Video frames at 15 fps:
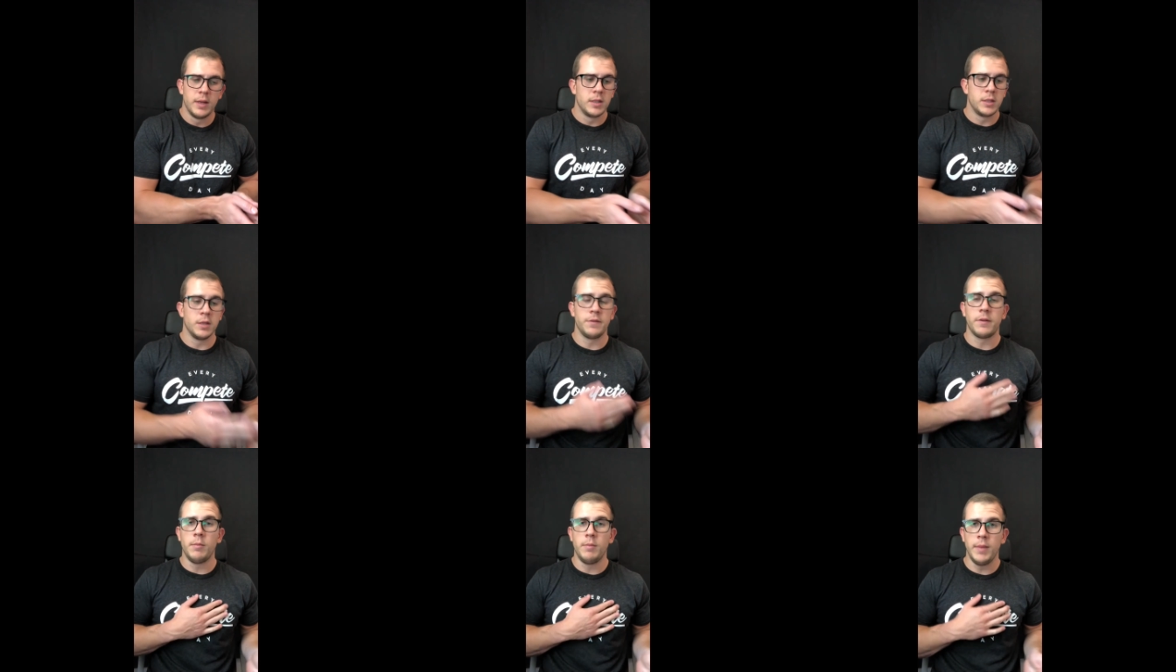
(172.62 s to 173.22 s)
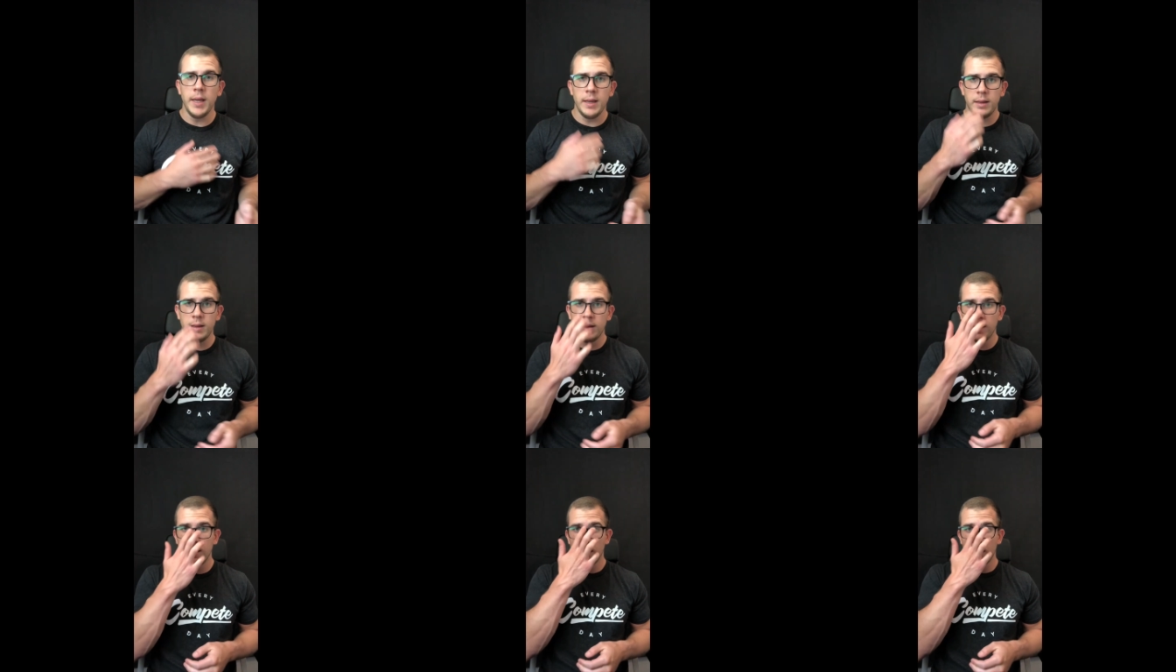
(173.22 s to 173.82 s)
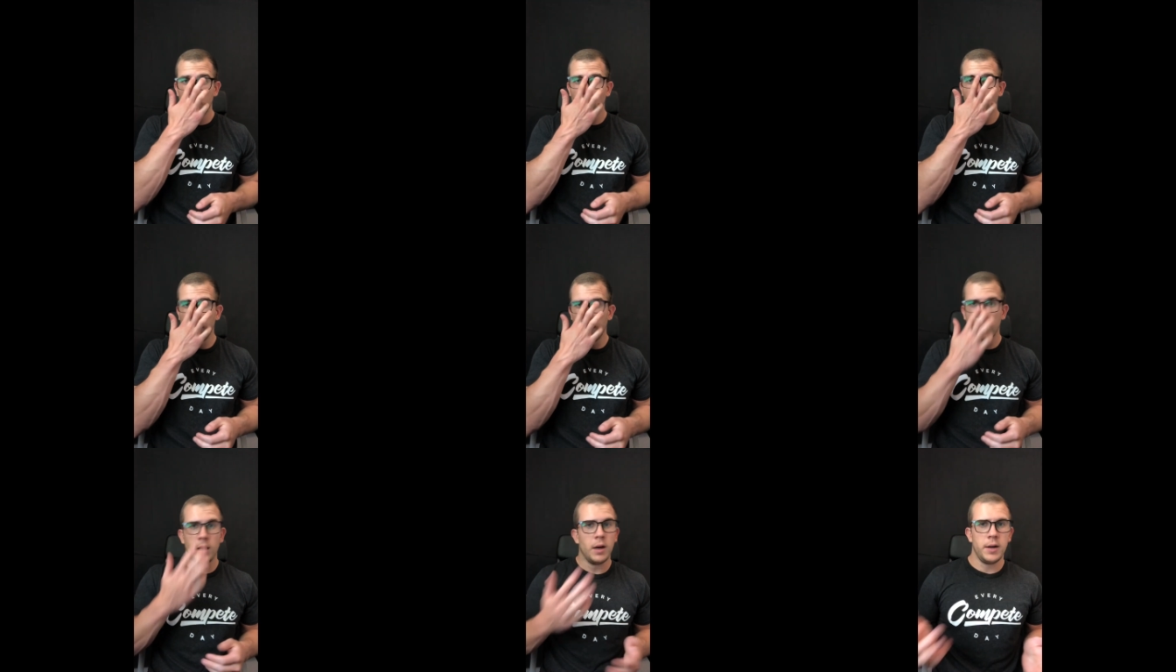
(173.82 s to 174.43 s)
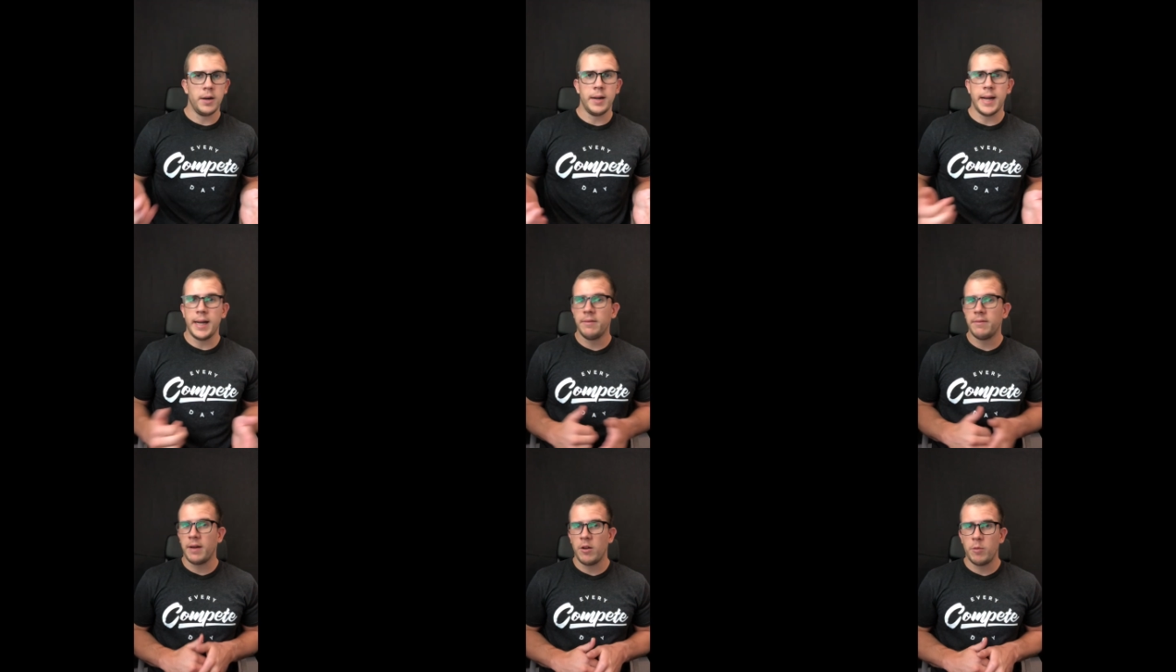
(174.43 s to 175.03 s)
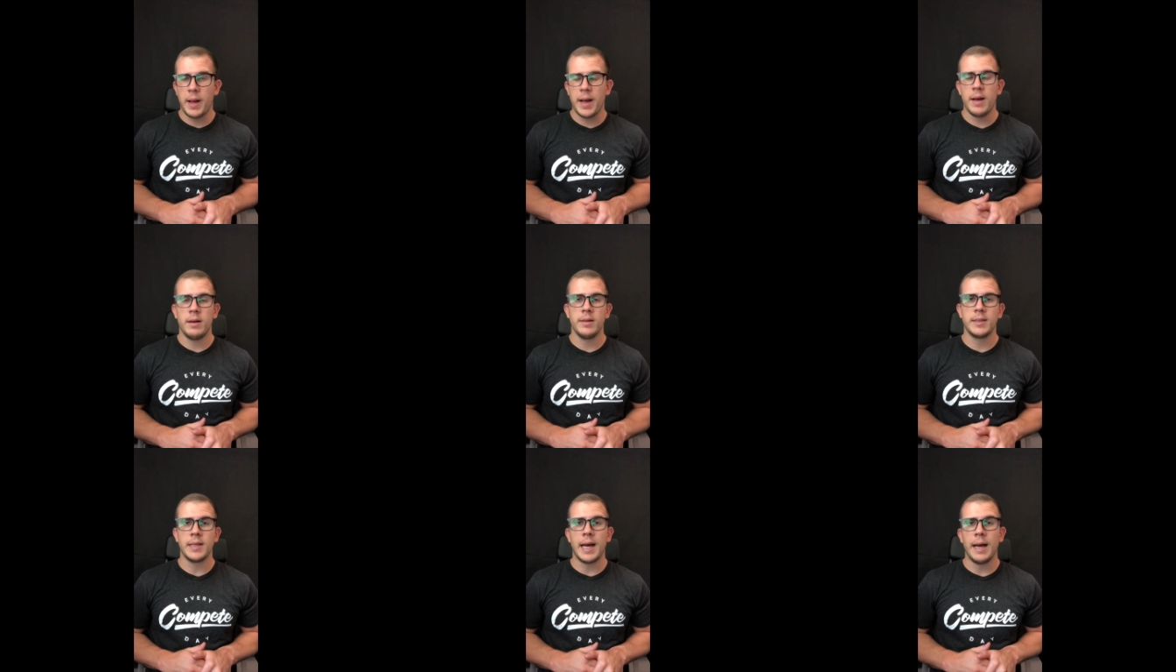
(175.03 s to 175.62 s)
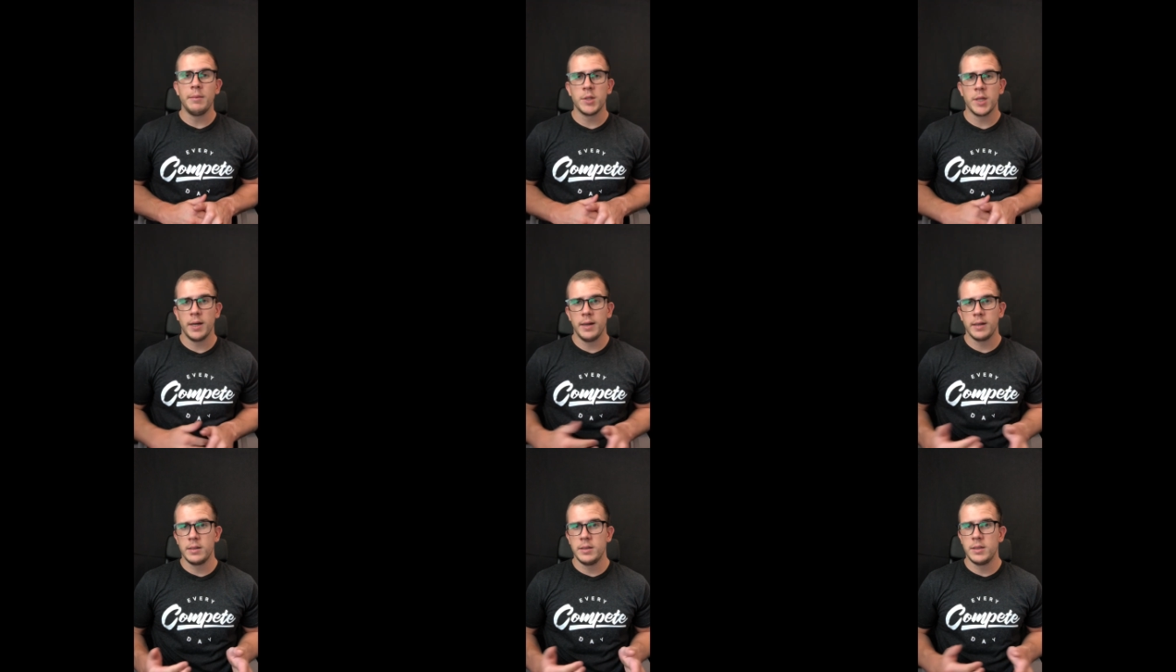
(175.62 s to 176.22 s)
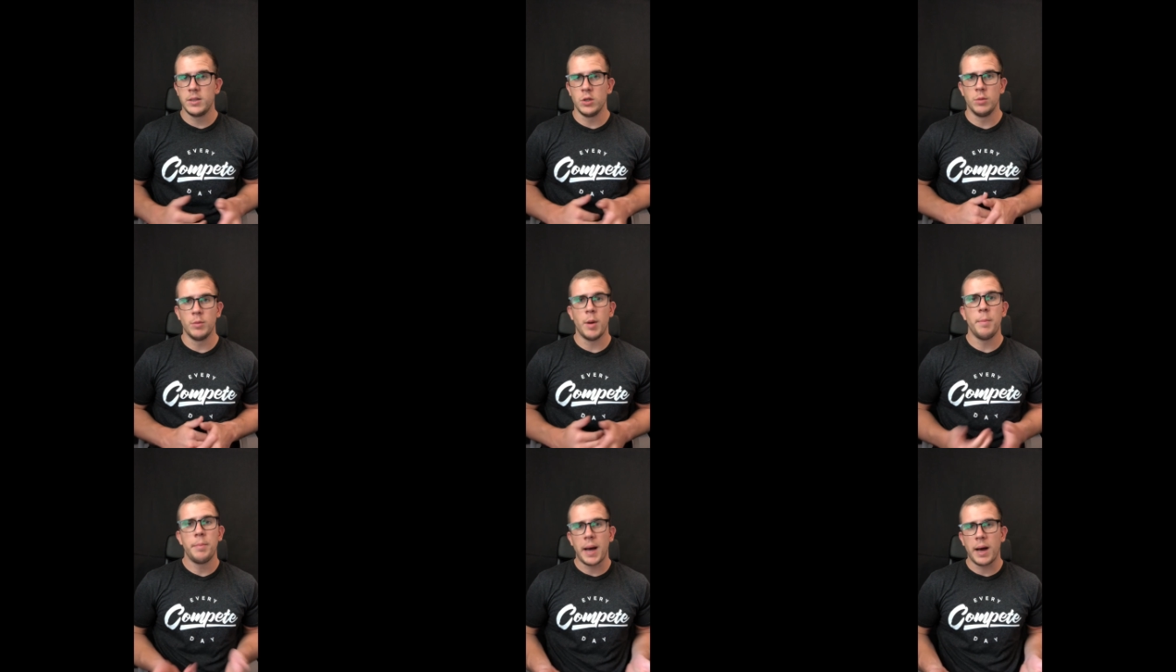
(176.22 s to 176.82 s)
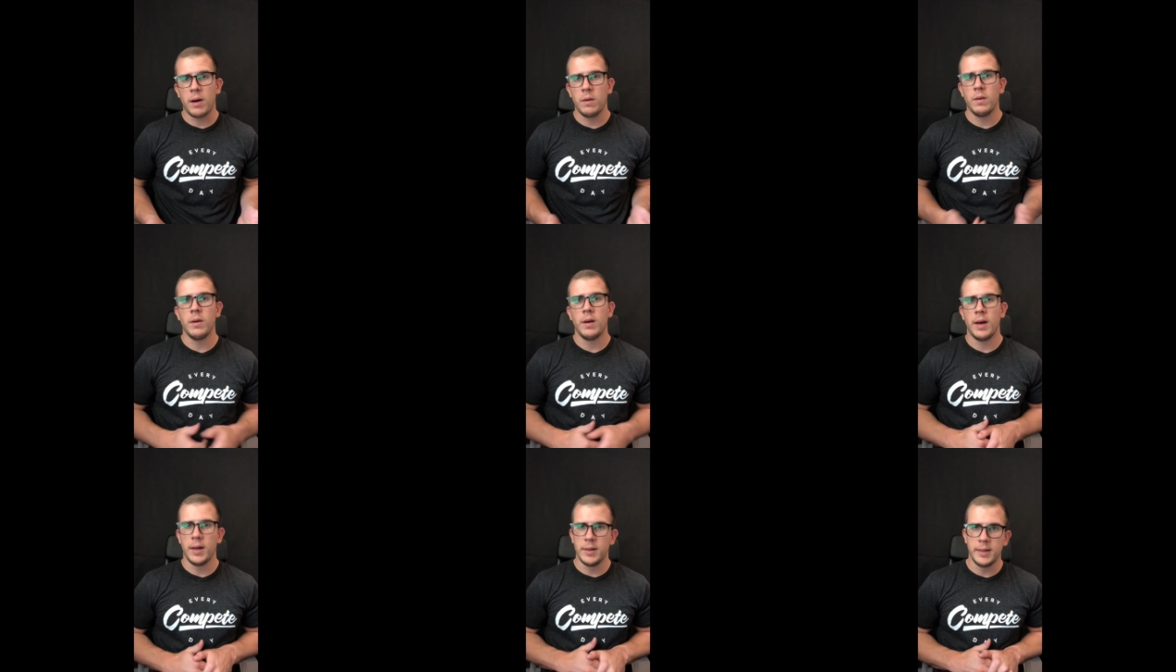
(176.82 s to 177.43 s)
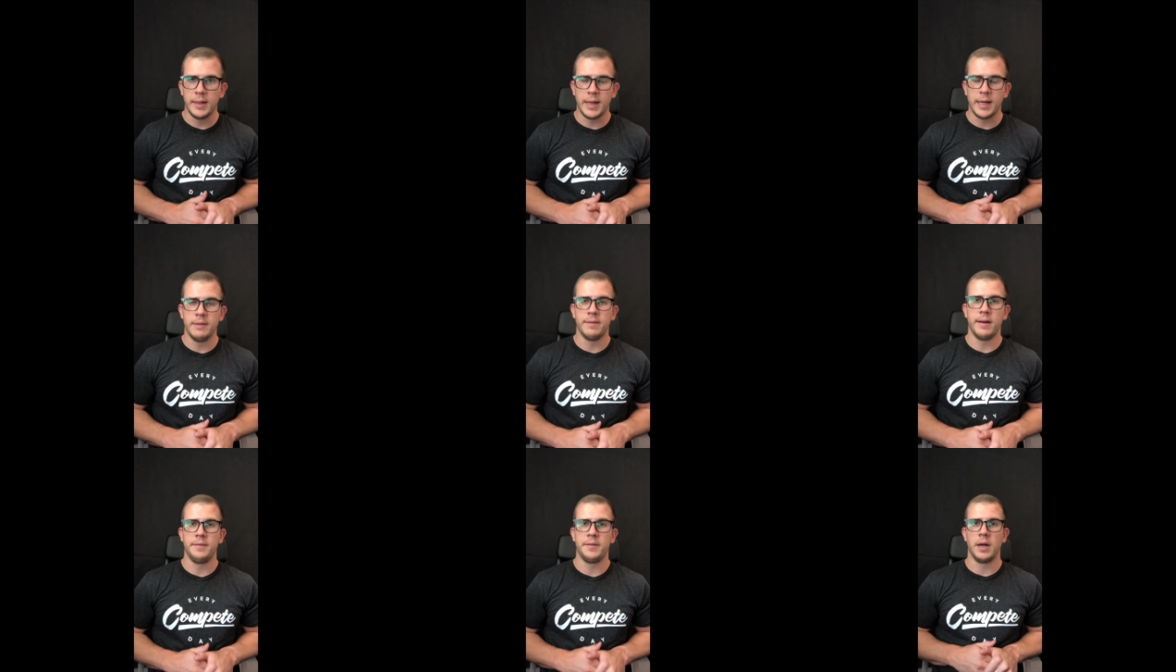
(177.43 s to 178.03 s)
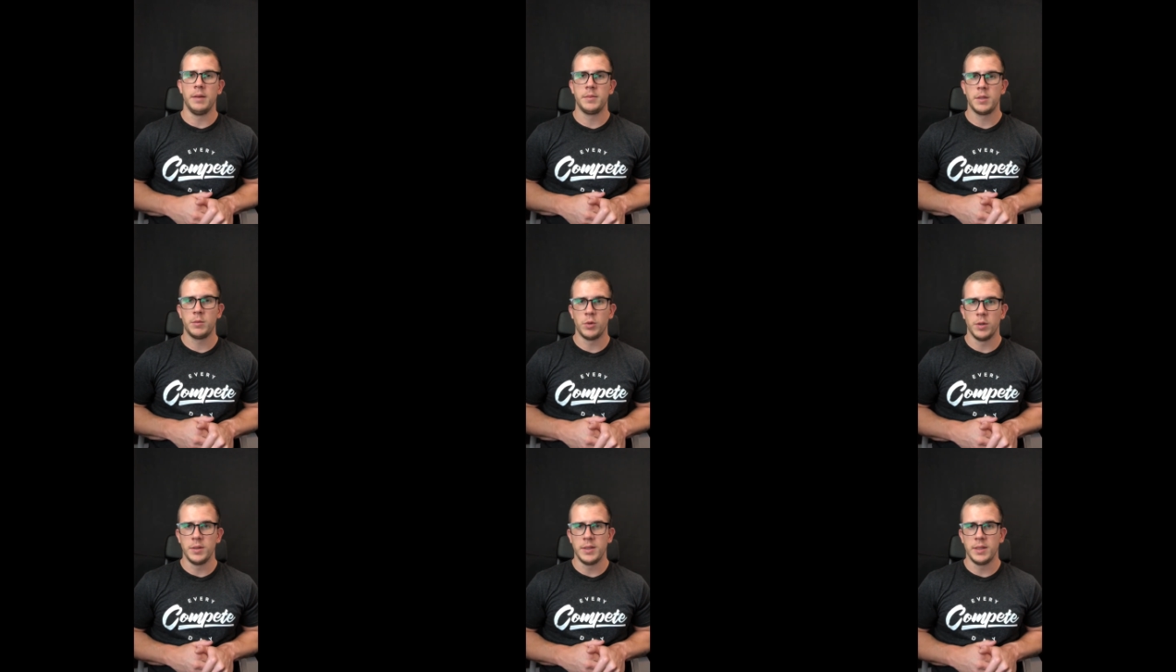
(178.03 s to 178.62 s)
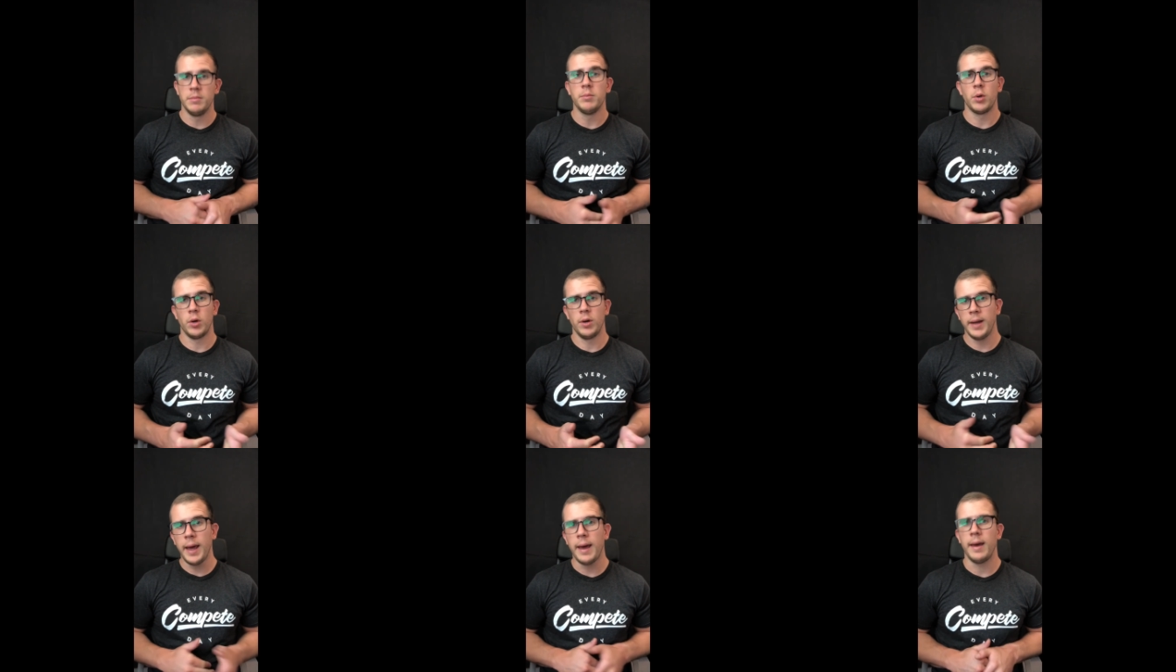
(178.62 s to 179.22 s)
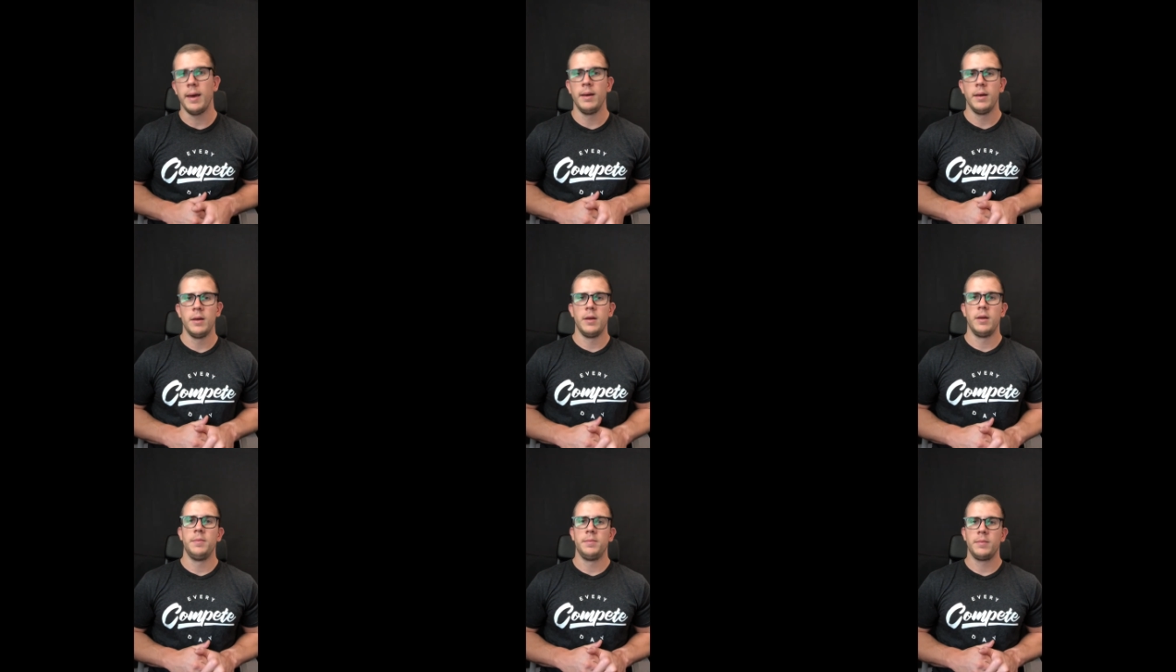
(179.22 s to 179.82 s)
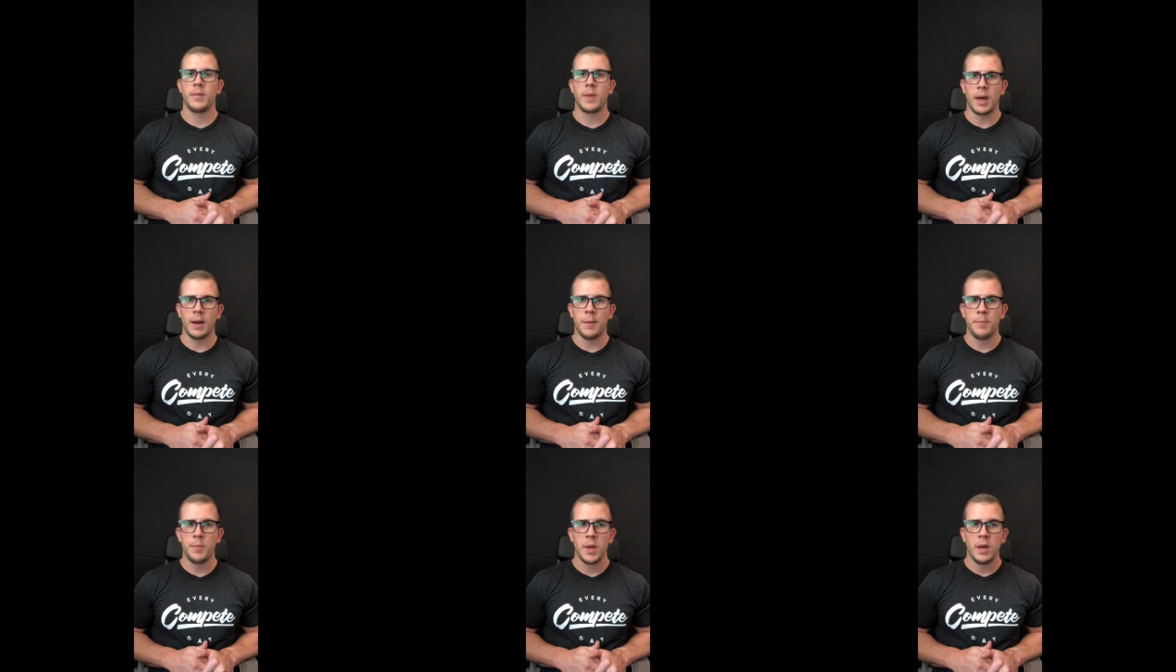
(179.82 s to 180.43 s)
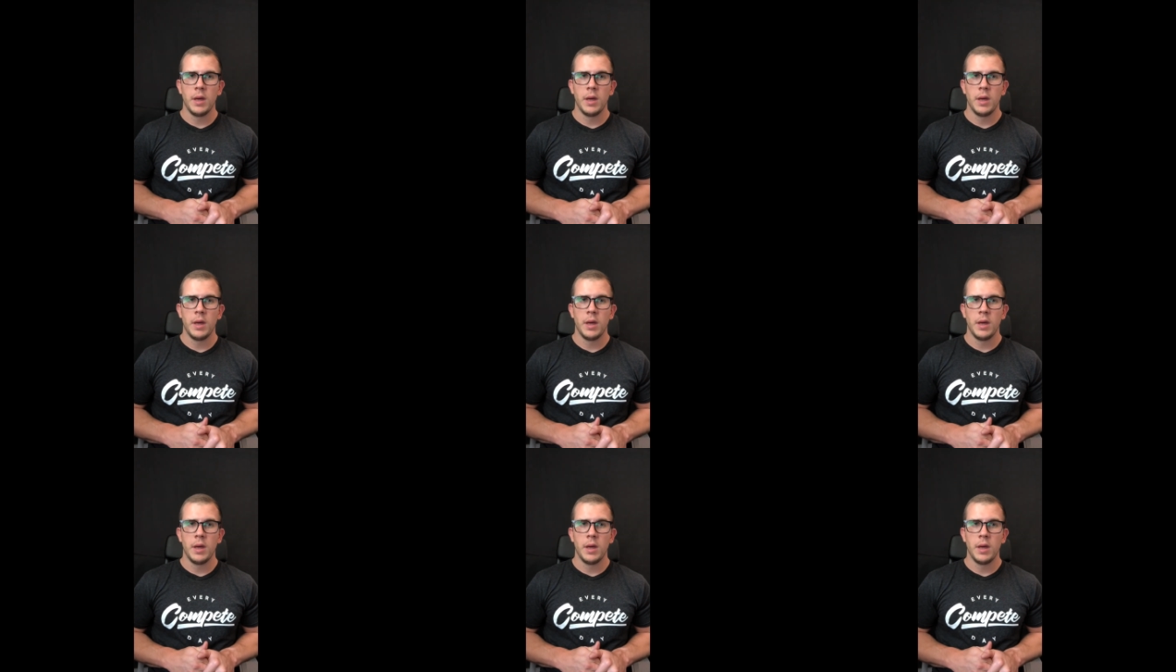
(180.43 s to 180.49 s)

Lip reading: So for me, weighing 185 pounds, I'm trying to consume about 185 grams of protein per day, okay?